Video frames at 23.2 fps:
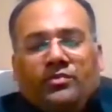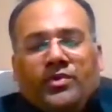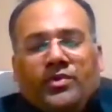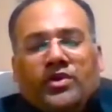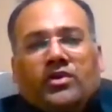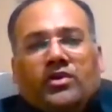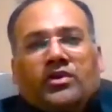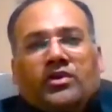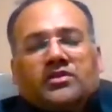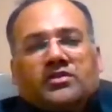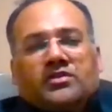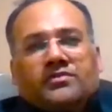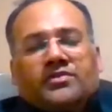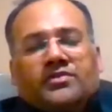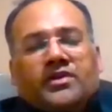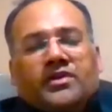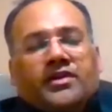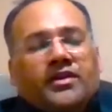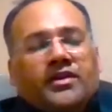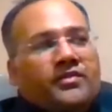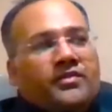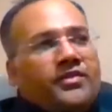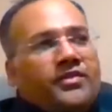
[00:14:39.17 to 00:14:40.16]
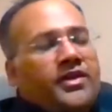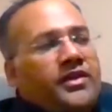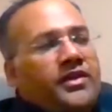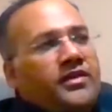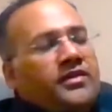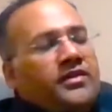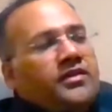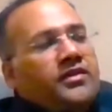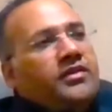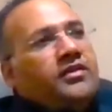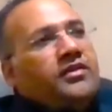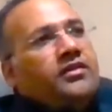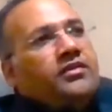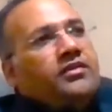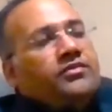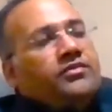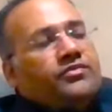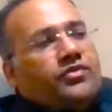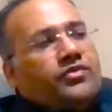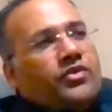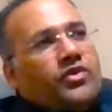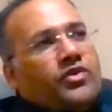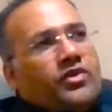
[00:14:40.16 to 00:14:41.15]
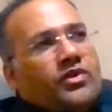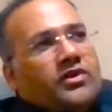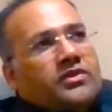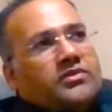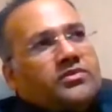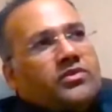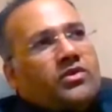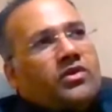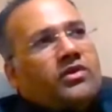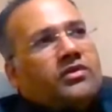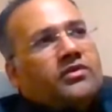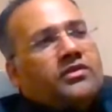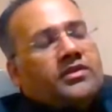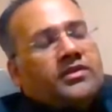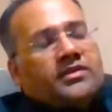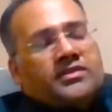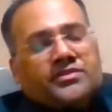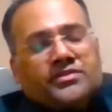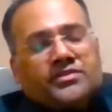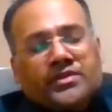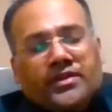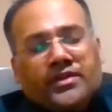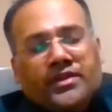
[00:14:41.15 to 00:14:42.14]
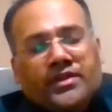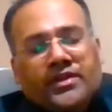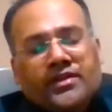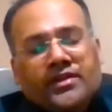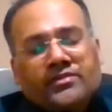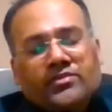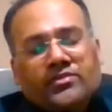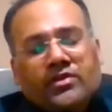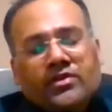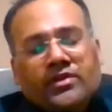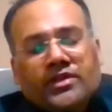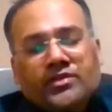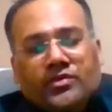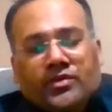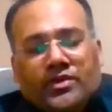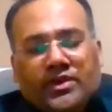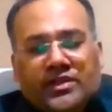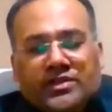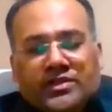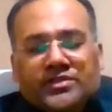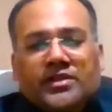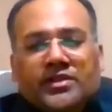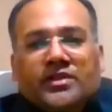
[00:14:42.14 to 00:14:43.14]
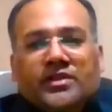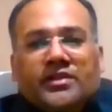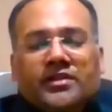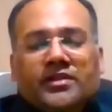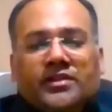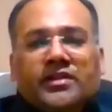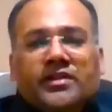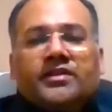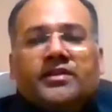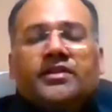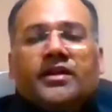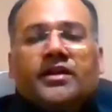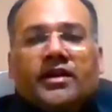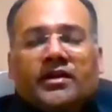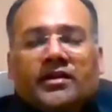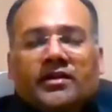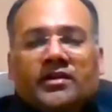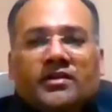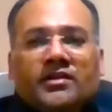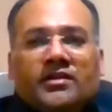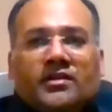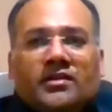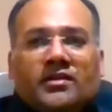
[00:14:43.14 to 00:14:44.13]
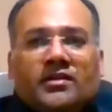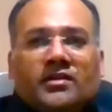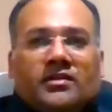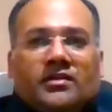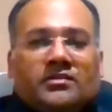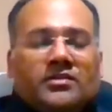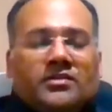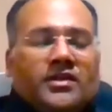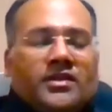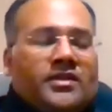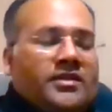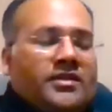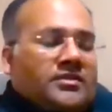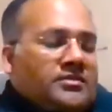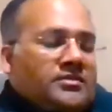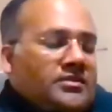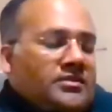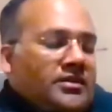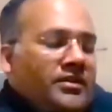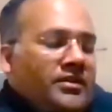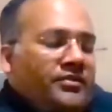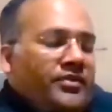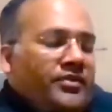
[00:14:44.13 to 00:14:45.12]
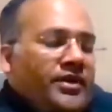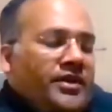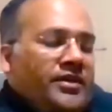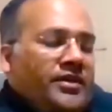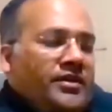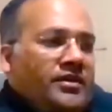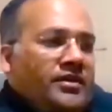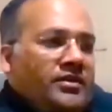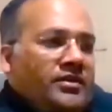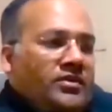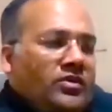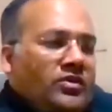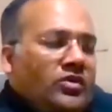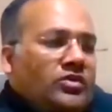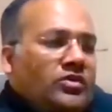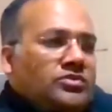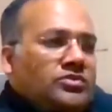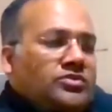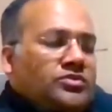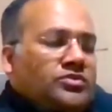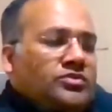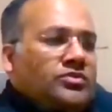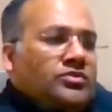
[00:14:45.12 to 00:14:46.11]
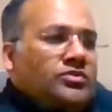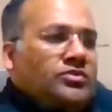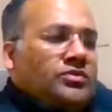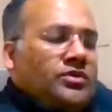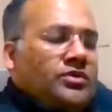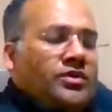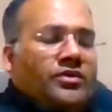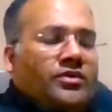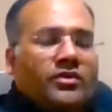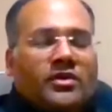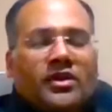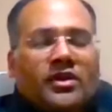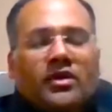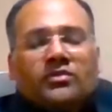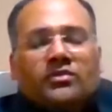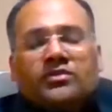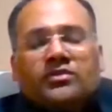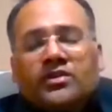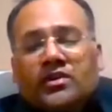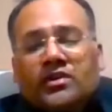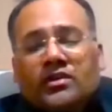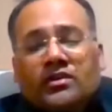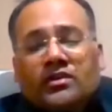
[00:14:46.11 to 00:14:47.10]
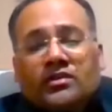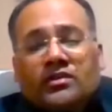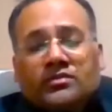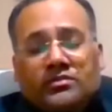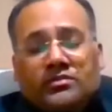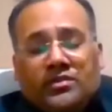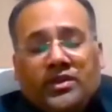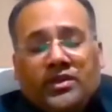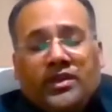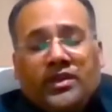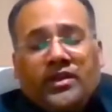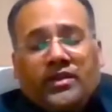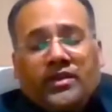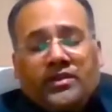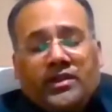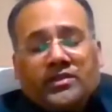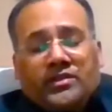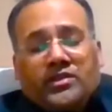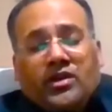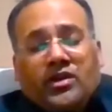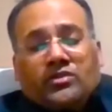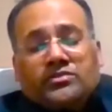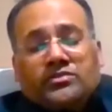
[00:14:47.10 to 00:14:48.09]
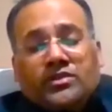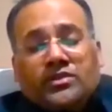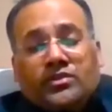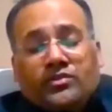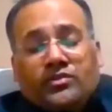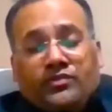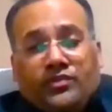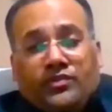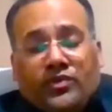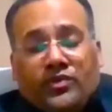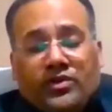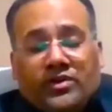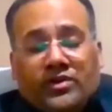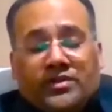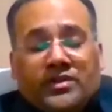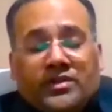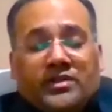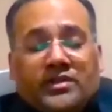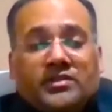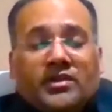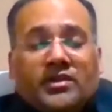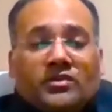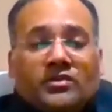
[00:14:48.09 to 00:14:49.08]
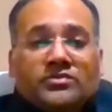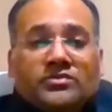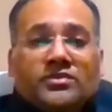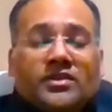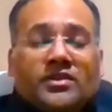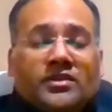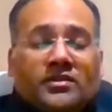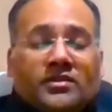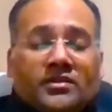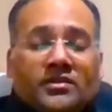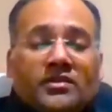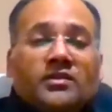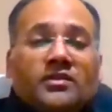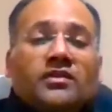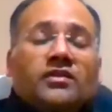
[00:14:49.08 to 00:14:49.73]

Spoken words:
because of the heavy focus on the studies or education in India. There is every year close to, around 300,000 to 400,000